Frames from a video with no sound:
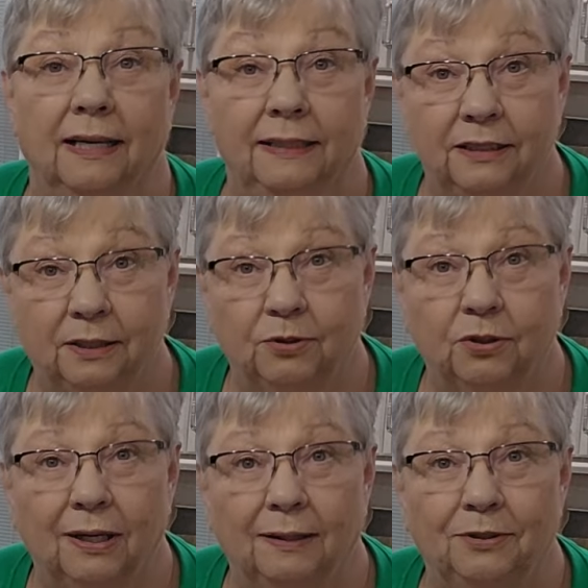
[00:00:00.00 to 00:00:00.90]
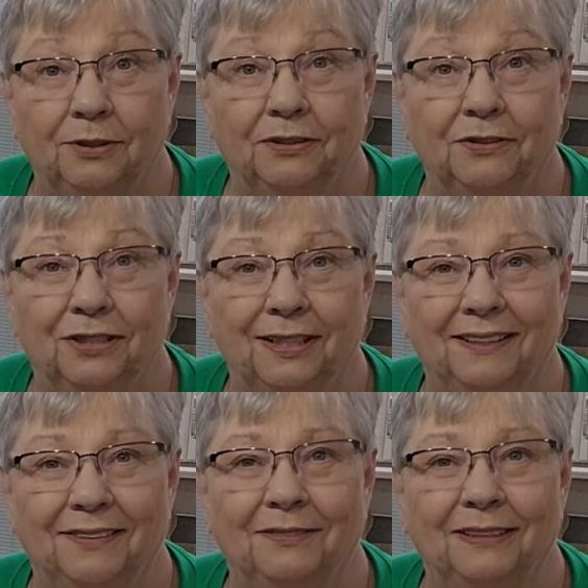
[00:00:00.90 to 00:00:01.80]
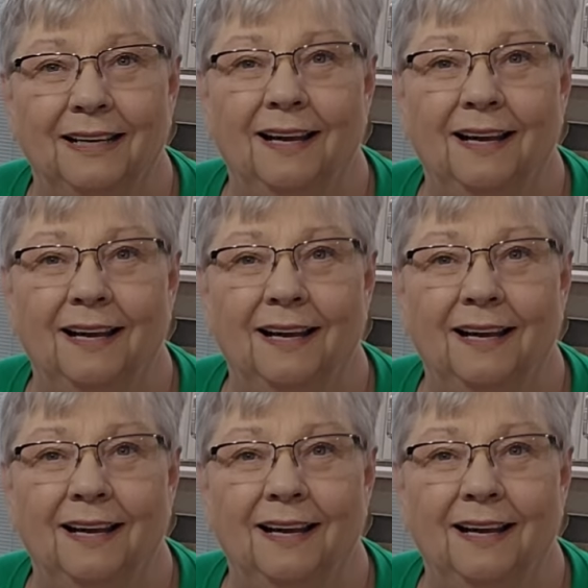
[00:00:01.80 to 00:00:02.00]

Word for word: and subscribe to our channel